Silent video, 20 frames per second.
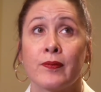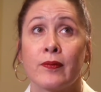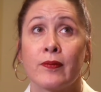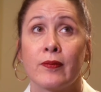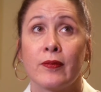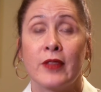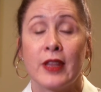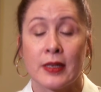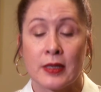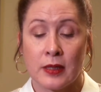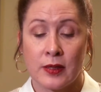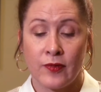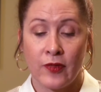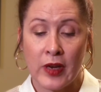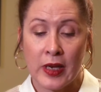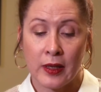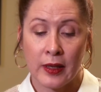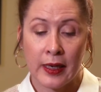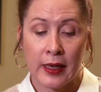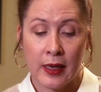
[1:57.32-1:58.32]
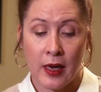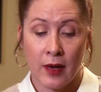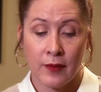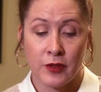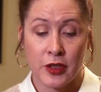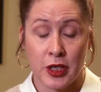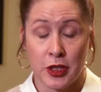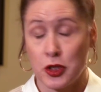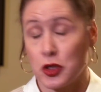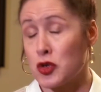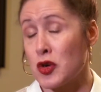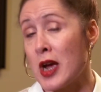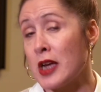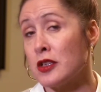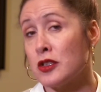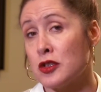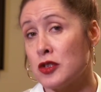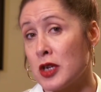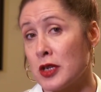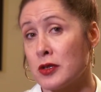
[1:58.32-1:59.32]
this feeling of
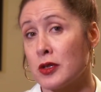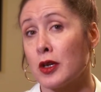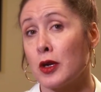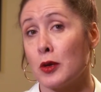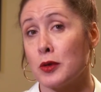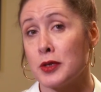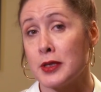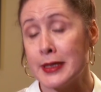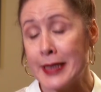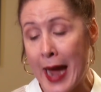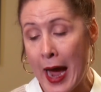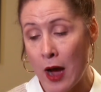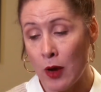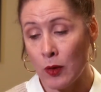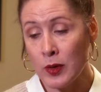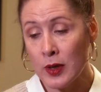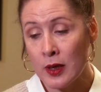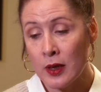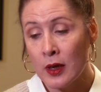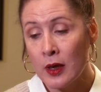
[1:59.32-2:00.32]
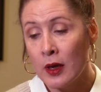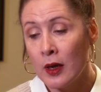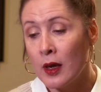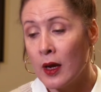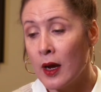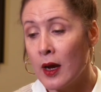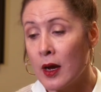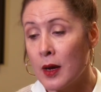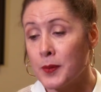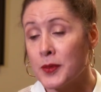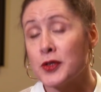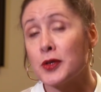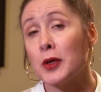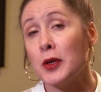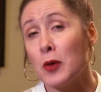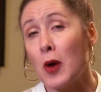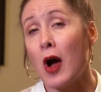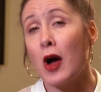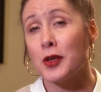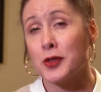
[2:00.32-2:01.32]
distress just goes down. So
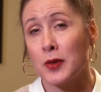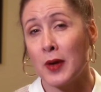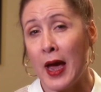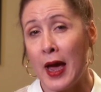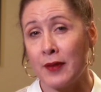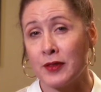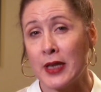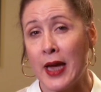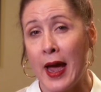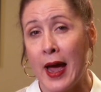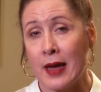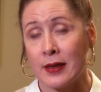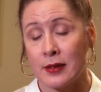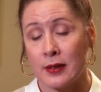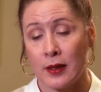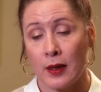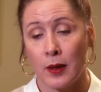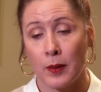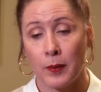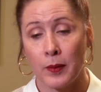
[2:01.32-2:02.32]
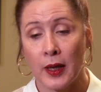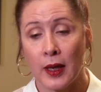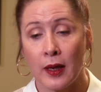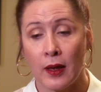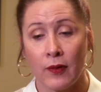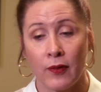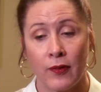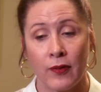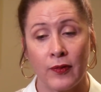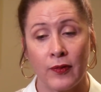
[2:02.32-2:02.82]
you also have to ask them if